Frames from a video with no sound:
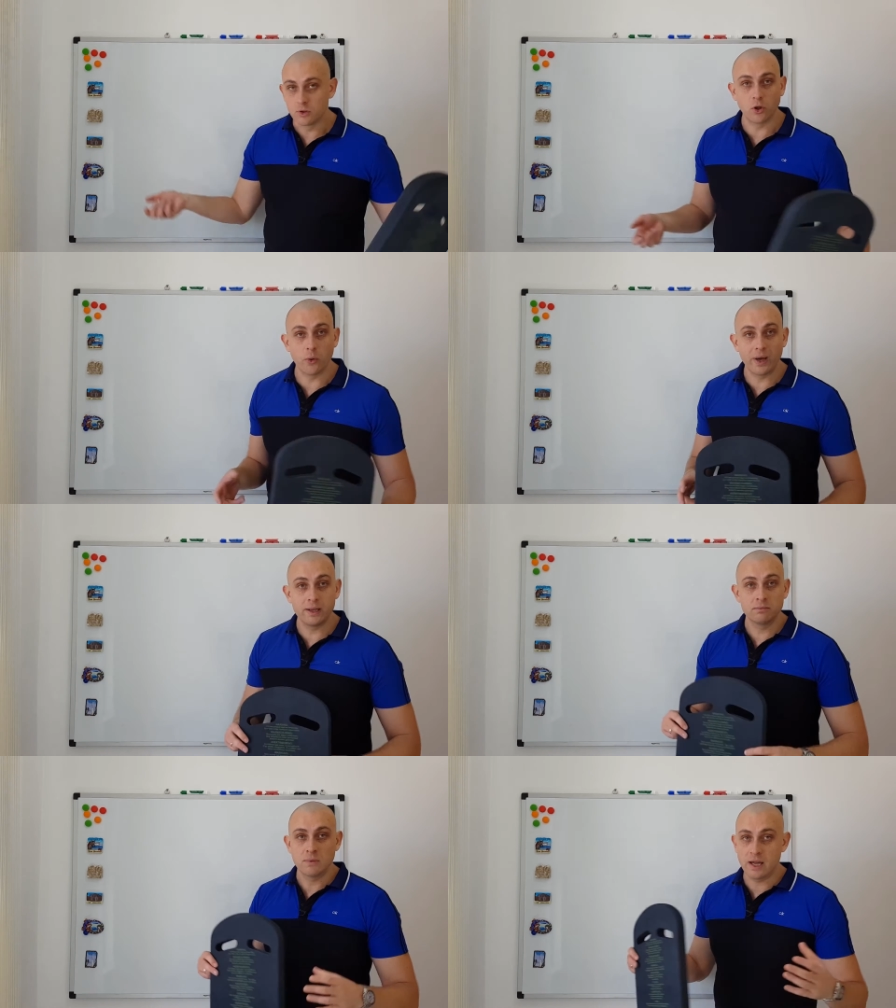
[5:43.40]
do
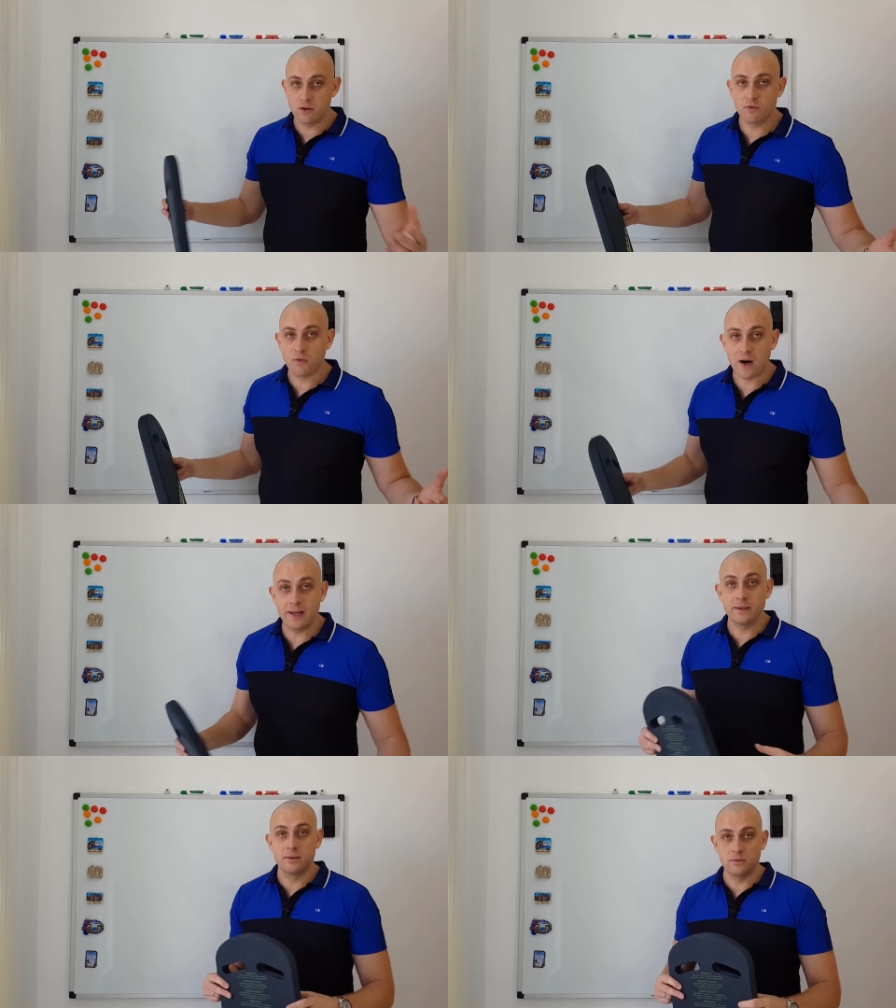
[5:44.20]
it and you
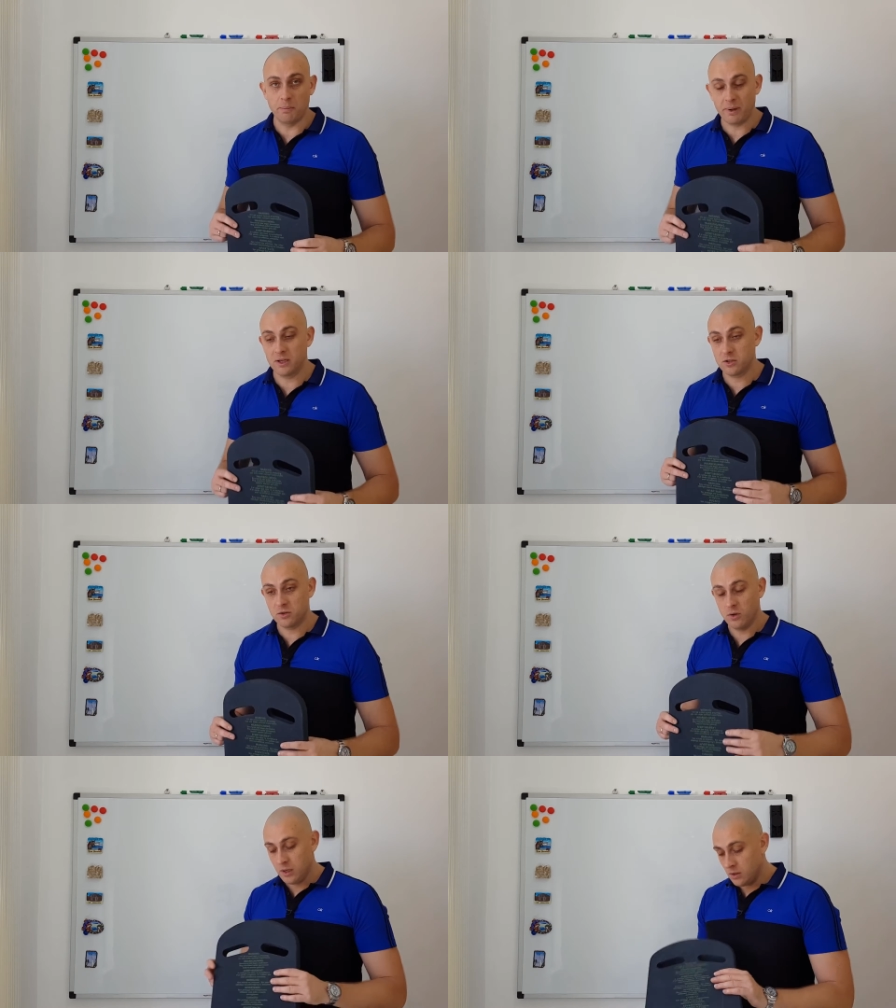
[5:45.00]
find the
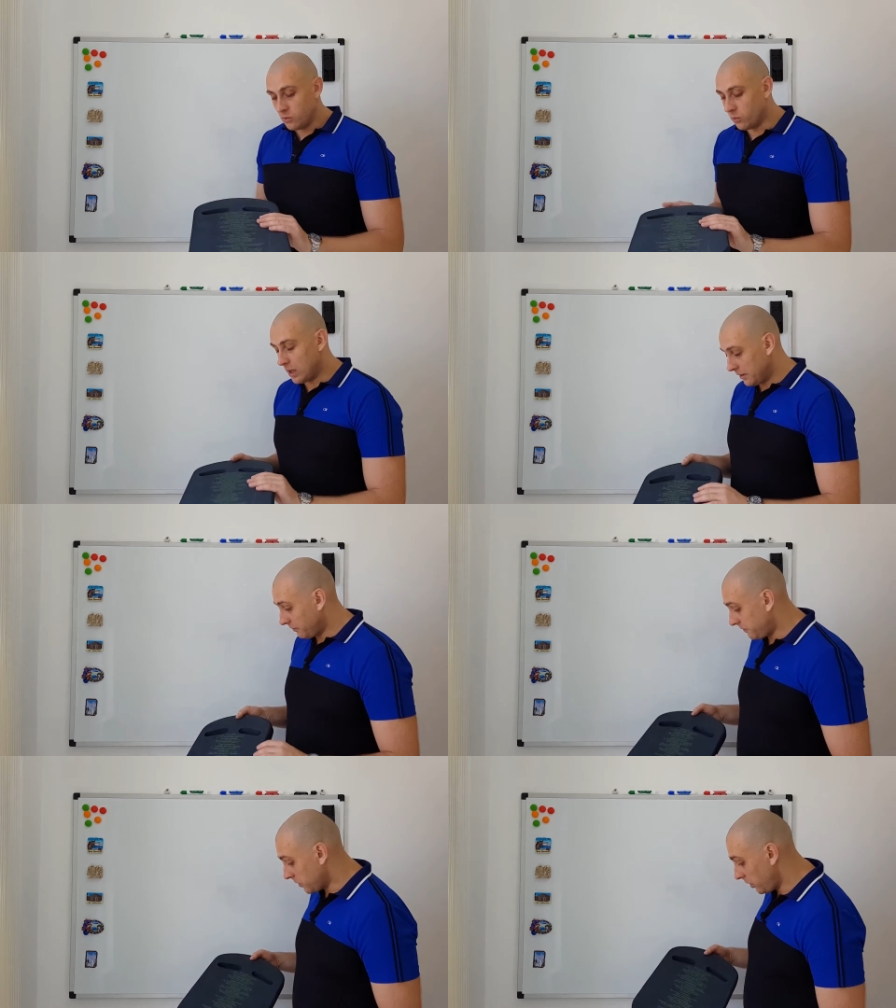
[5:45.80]
best one
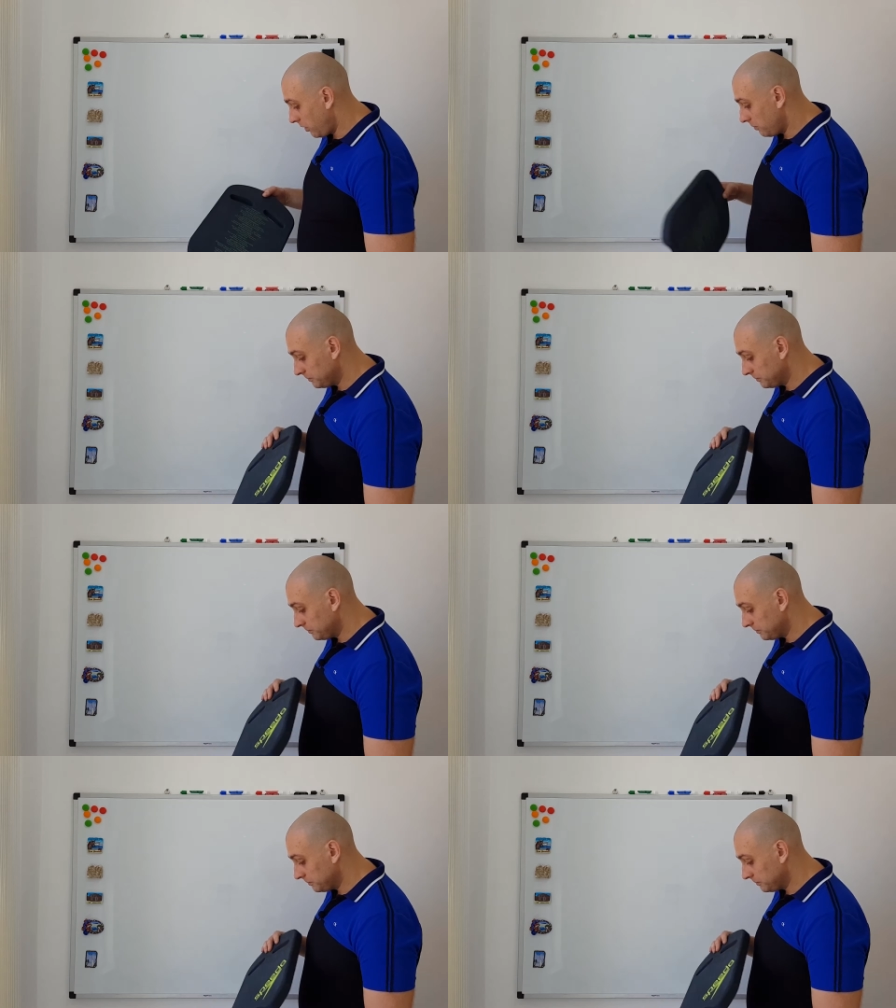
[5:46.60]
for you.